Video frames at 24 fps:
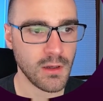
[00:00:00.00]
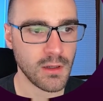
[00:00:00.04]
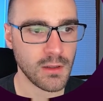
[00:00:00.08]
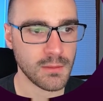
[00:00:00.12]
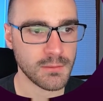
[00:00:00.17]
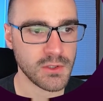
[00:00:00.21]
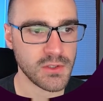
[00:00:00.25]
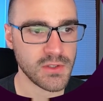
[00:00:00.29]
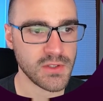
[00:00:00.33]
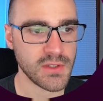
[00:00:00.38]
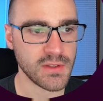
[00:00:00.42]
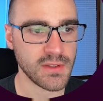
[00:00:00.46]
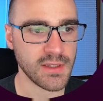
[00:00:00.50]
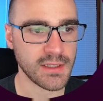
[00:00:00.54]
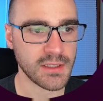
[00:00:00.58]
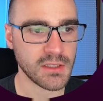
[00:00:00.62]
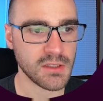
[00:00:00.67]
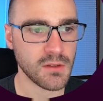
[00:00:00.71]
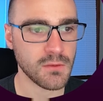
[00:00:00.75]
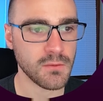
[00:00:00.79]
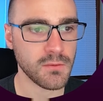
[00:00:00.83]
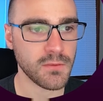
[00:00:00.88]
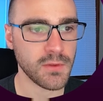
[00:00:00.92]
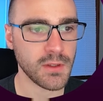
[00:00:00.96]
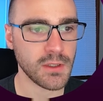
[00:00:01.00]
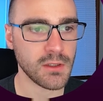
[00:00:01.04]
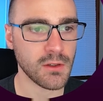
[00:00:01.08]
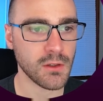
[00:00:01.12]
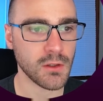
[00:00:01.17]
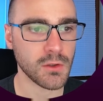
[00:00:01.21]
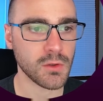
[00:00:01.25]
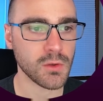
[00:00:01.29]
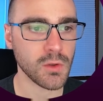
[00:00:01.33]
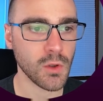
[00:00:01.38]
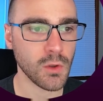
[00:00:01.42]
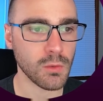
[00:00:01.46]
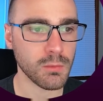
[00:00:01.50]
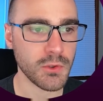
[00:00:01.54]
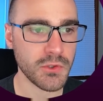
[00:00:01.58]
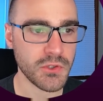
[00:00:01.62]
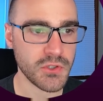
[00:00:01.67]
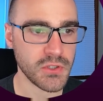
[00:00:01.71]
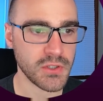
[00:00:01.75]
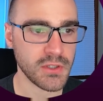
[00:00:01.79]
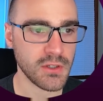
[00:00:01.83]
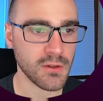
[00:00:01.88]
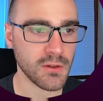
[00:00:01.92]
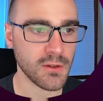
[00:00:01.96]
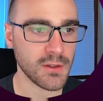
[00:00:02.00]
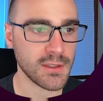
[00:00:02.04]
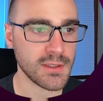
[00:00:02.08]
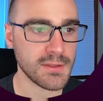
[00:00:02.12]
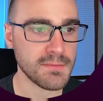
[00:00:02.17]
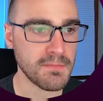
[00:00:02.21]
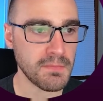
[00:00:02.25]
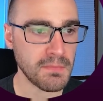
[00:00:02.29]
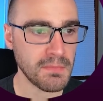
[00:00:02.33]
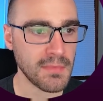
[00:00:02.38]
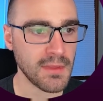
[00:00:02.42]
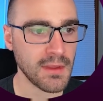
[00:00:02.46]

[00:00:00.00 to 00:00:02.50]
I'm going to select Configure Global Security.